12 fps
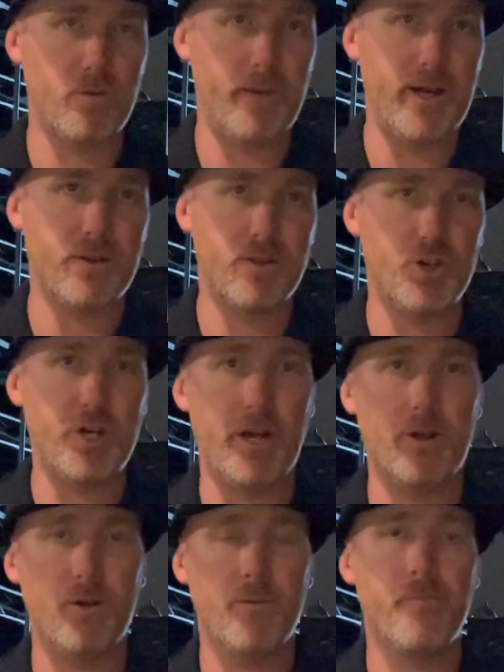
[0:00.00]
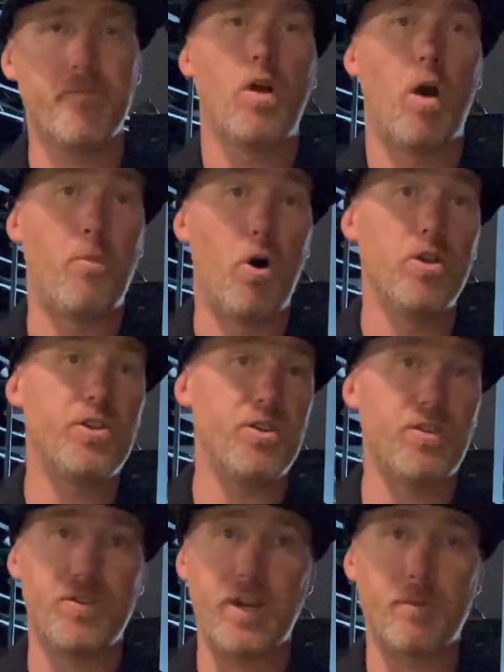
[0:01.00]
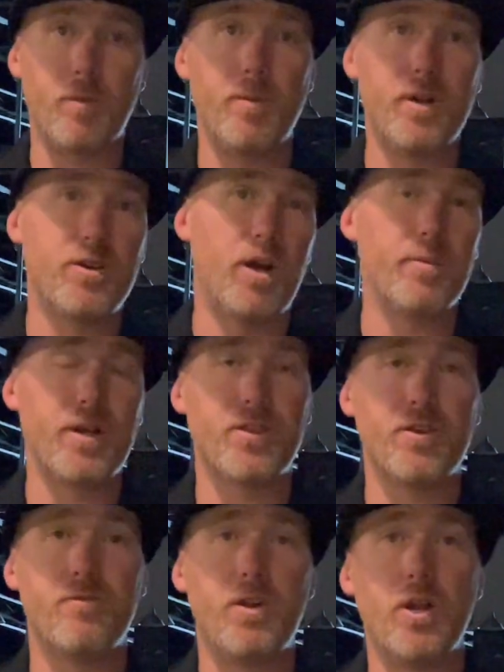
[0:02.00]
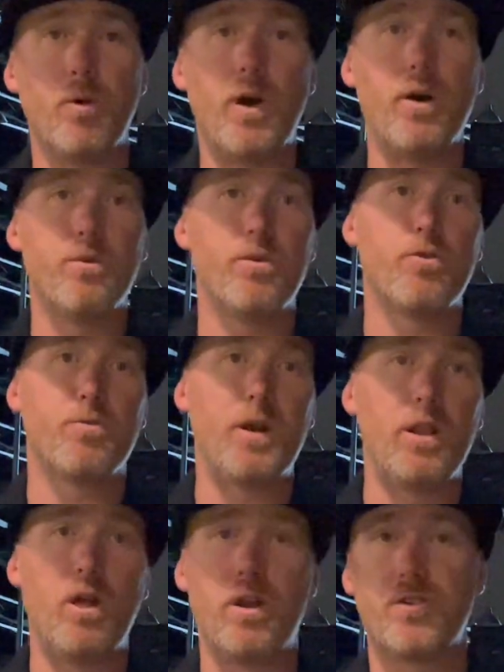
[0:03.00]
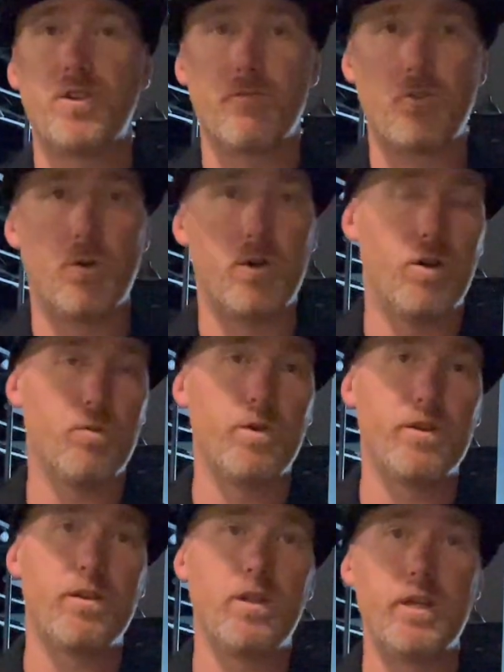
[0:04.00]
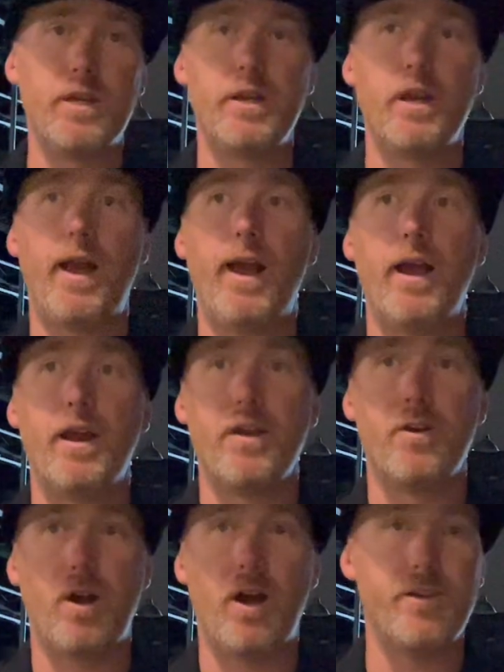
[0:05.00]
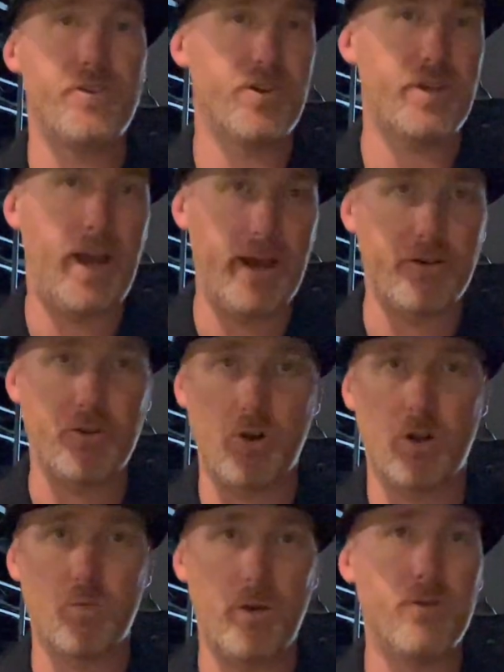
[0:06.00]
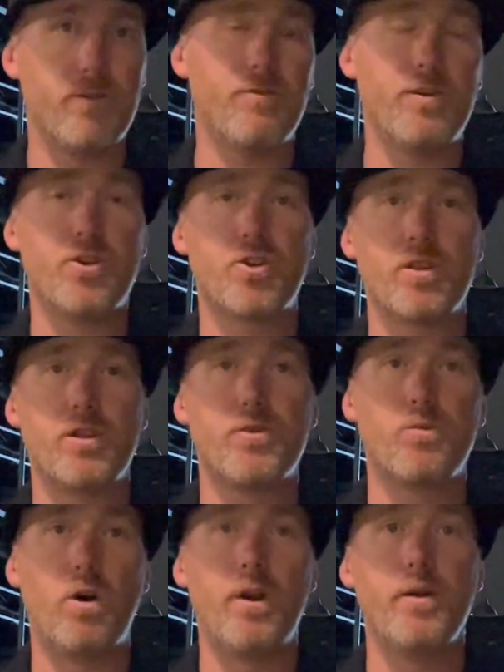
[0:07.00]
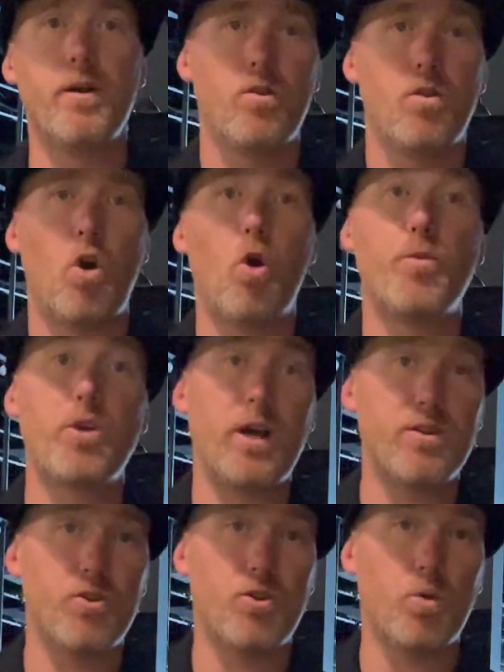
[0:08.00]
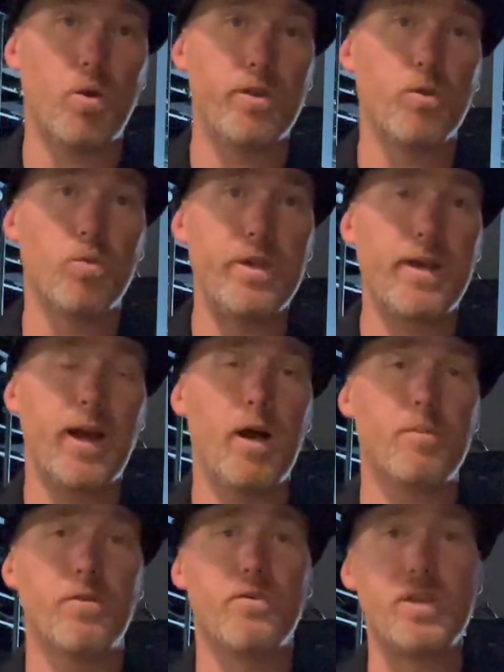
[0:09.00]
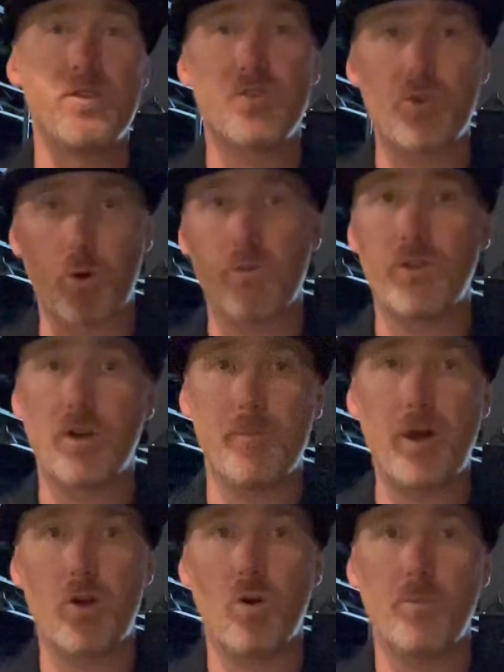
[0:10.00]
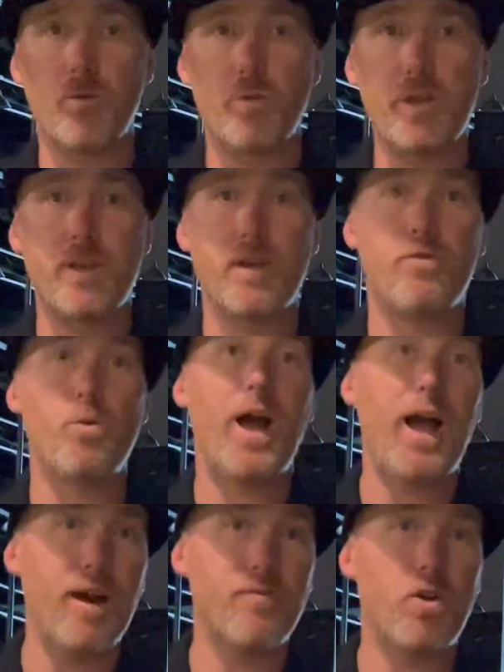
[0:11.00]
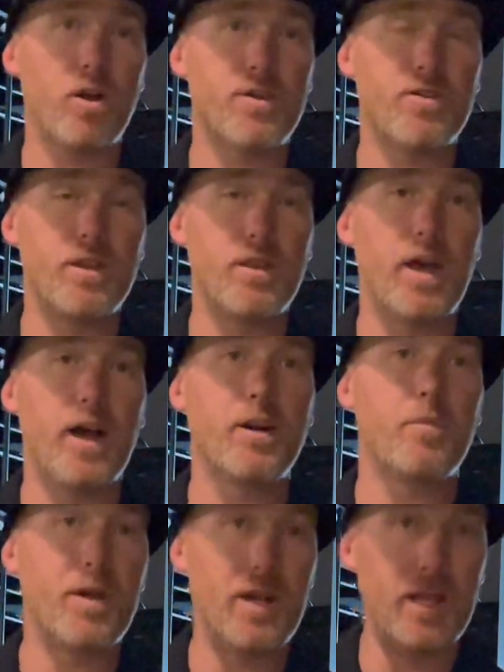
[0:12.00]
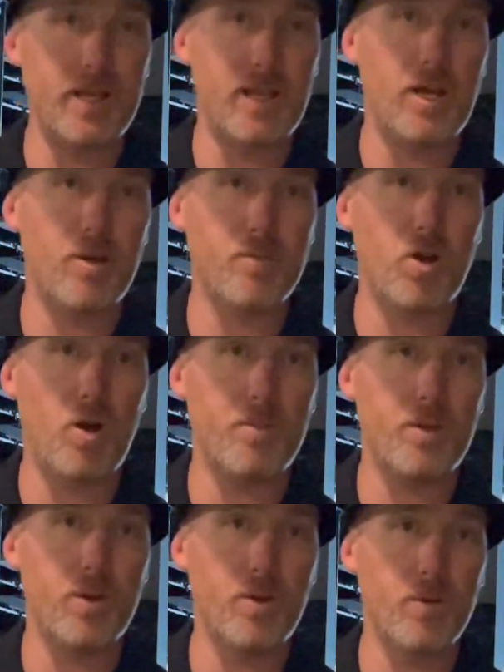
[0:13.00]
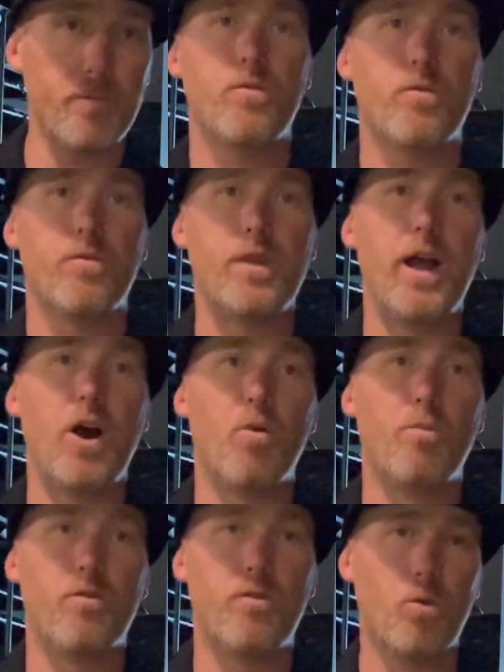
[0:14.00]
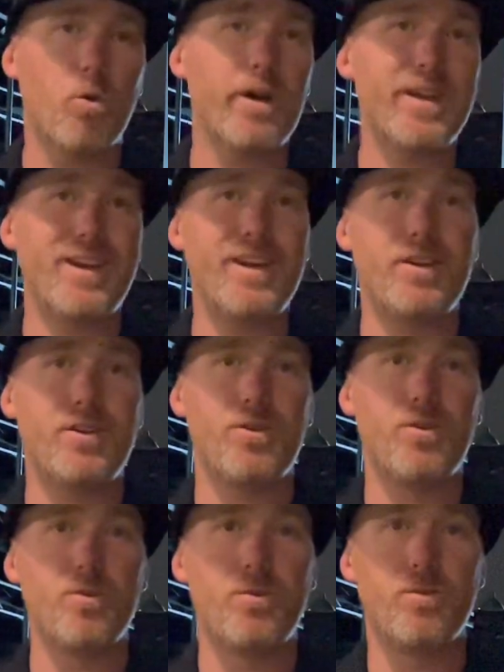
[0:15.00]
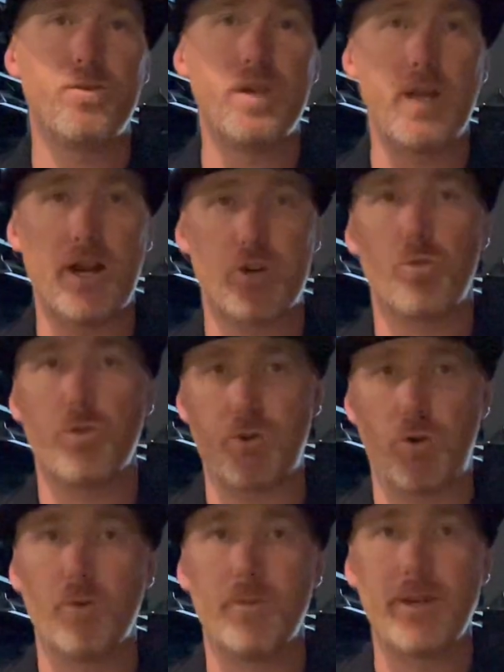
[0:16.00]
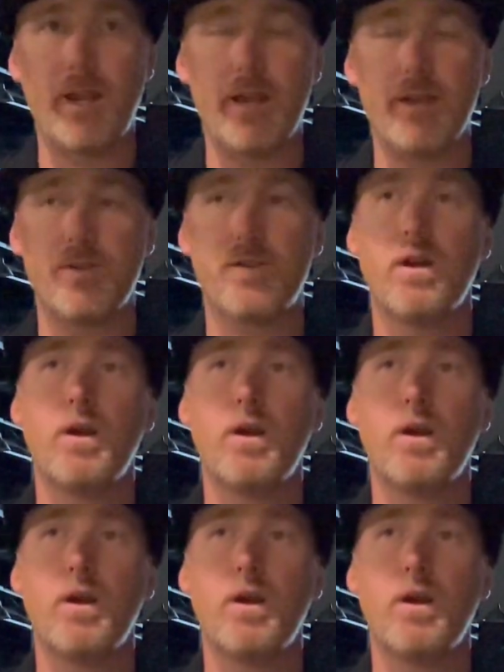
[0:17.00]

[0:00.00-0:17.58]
back to the channel. Apologies, it's taken me a bit of time to get this video out. There's been a lot of stuff going on recently and I just hadn't got around to finishing this one. Hope you guys enjoyed the recap of the start of the Quebec Open week. If you have not seen that, I'm going to link that up top here. Now, before I get into the actual tournament days,